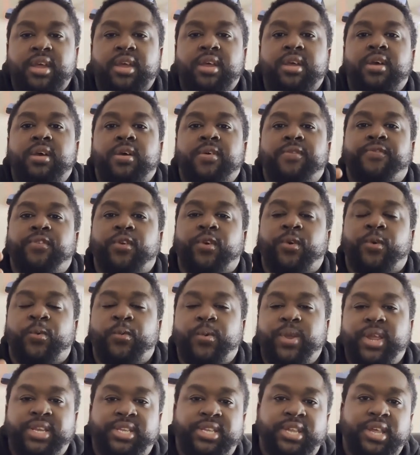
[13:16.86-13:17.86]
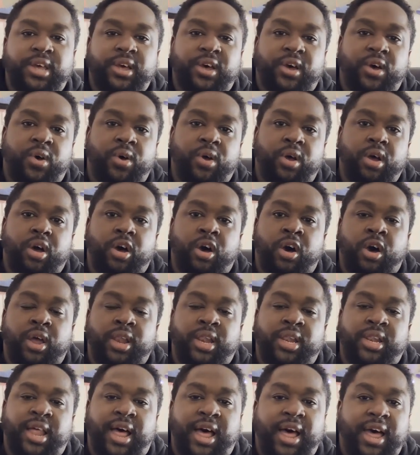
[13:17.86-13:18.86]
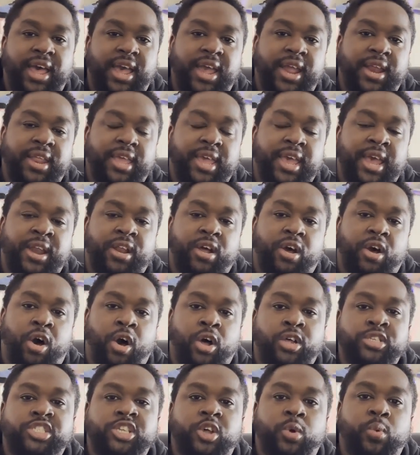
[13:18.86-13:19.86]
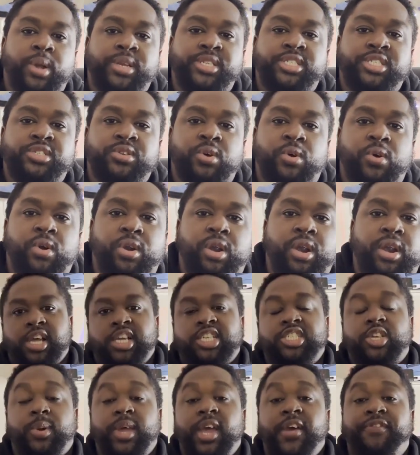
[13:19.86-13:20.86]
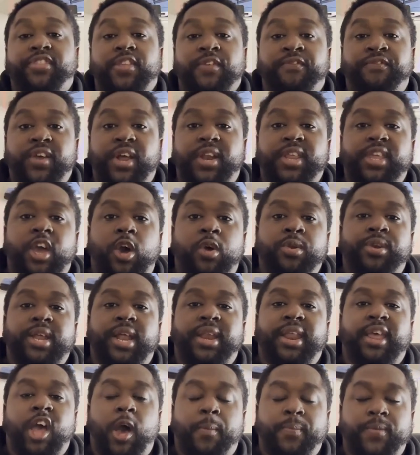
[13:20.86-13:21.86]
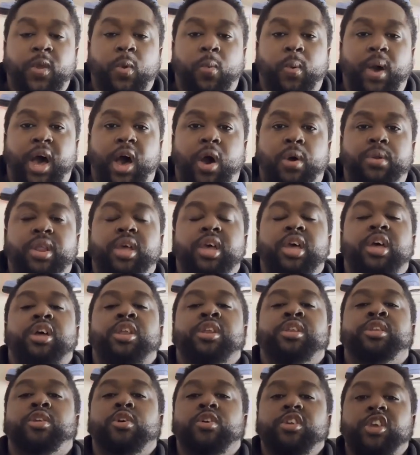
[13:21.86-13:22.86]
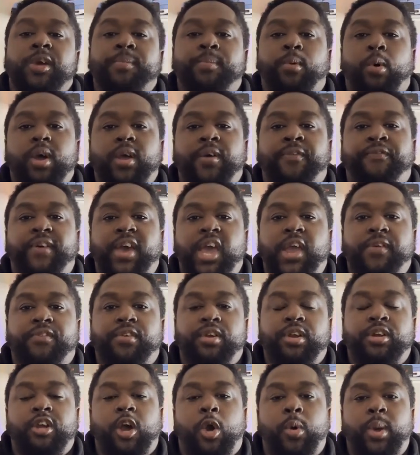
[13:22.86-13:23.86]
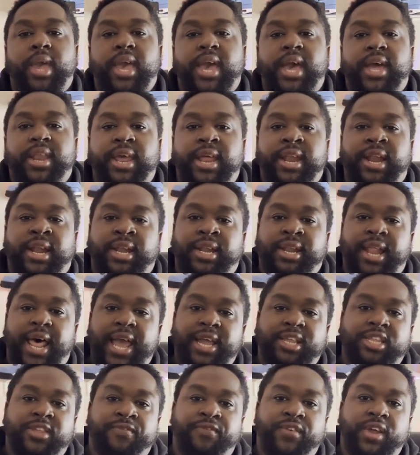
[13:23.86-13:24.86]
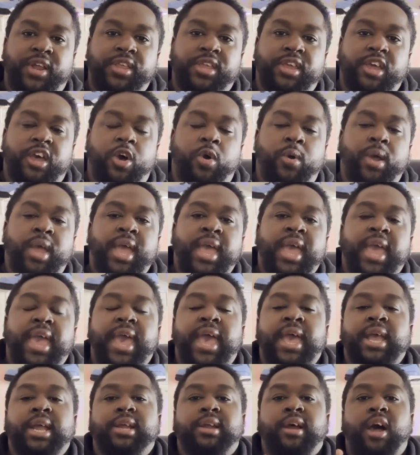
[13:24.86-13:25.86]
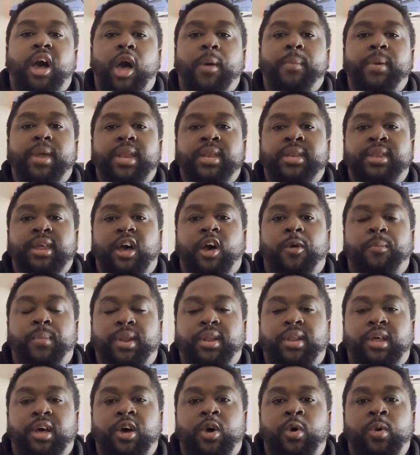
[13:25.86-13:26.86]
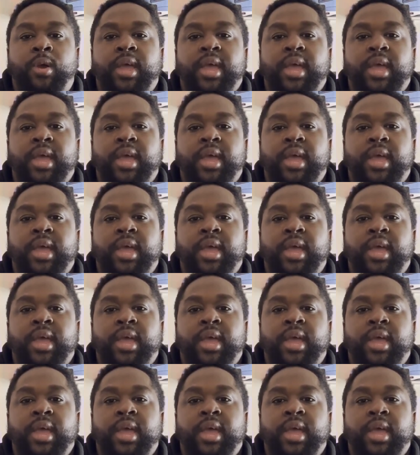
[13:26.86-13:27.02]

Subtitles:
for retail online and also in store. So if the video did help you out, do your boy a favor, go ahead and like the video and comment down below.